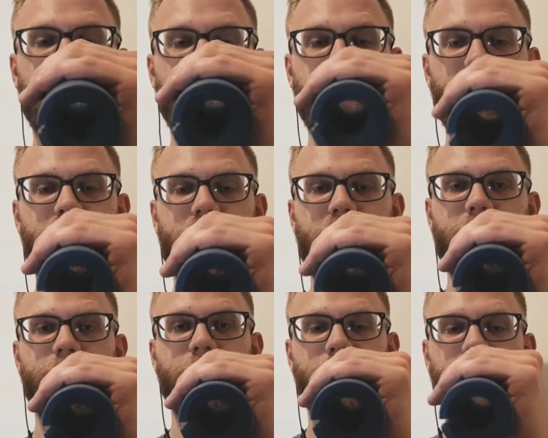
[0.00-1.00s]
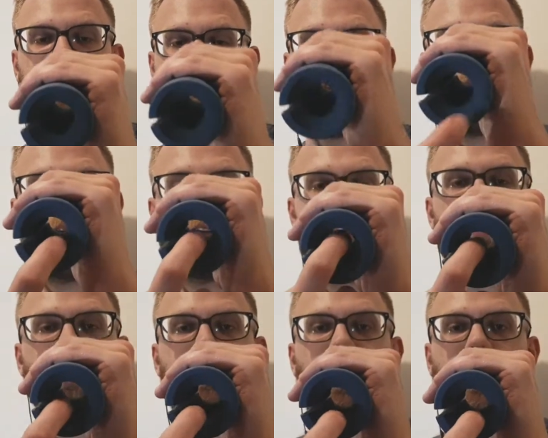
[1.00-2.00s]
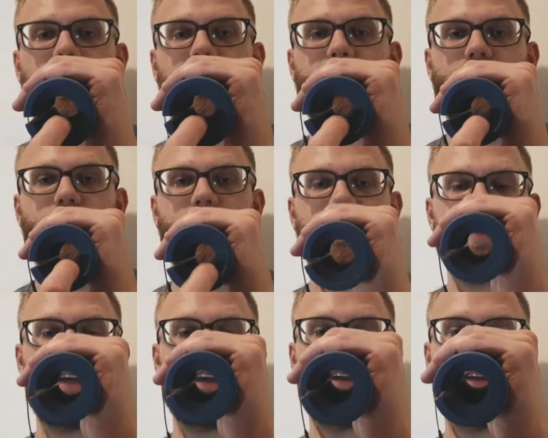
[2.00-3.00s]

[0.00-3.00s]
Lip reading: But again, the central point you can sort of see